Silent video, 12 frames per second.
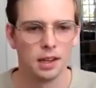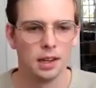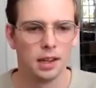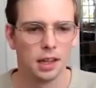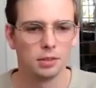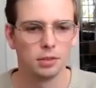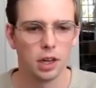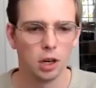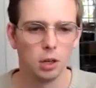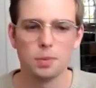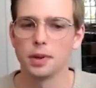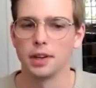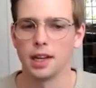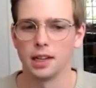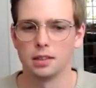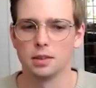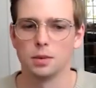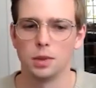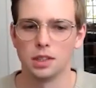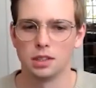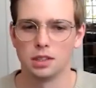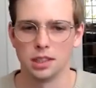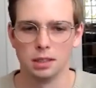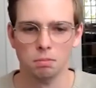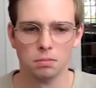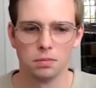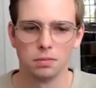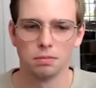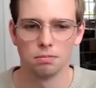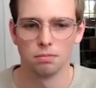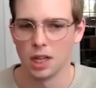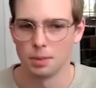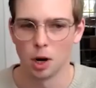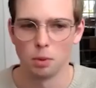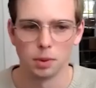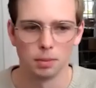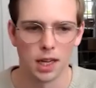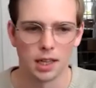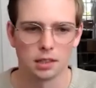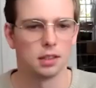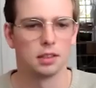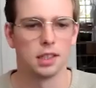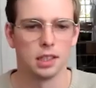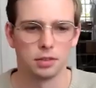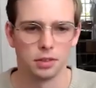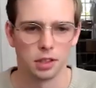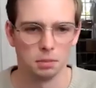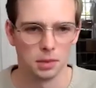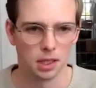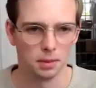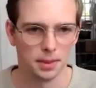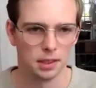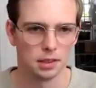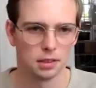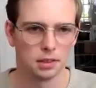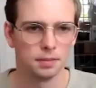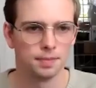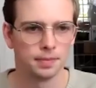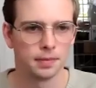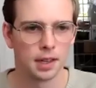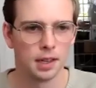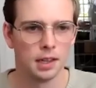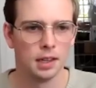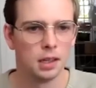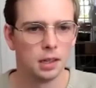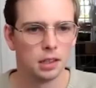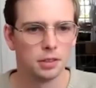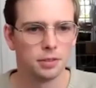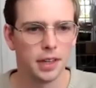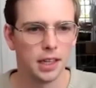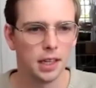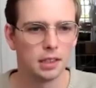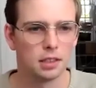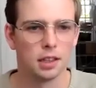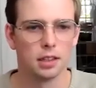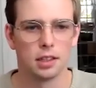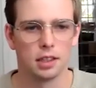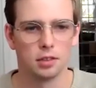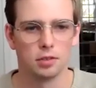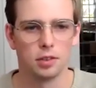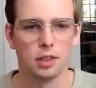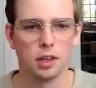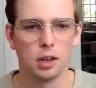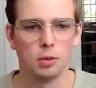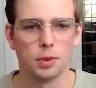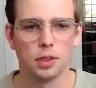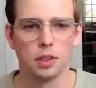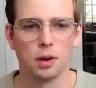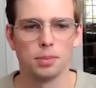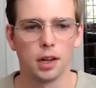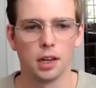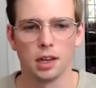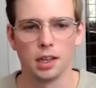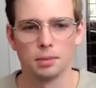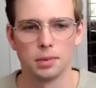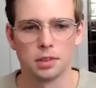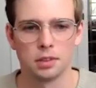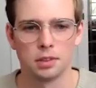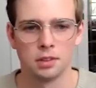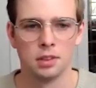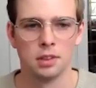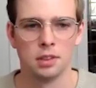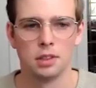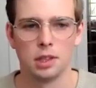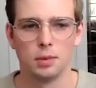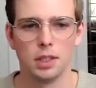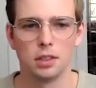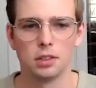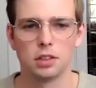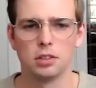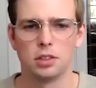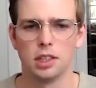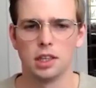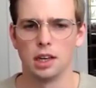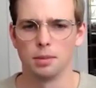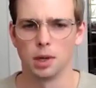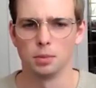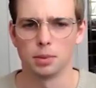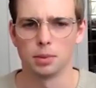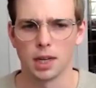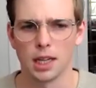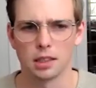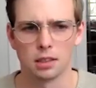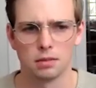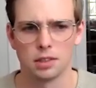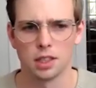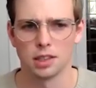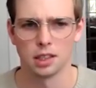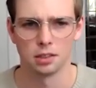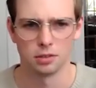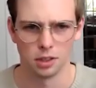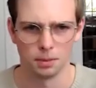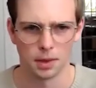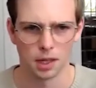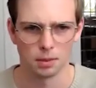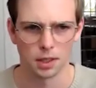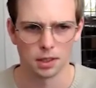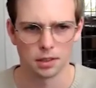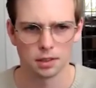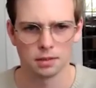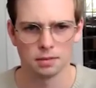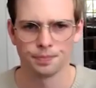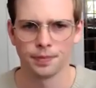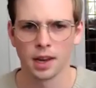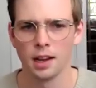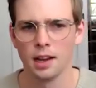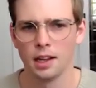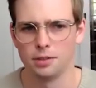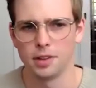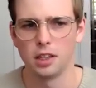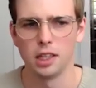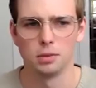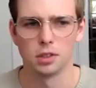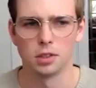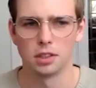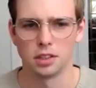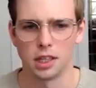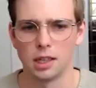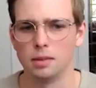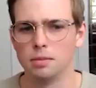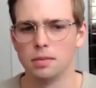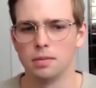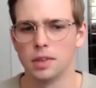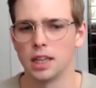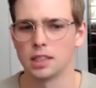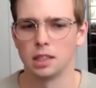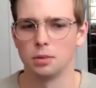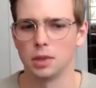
And if we open that, we see libopenblast that takes 30 megabytes. The thing is, though, that if we open NumPy-libs, that we also see libopenblast that takes 30 megabytes. And the file names are the same. And actually,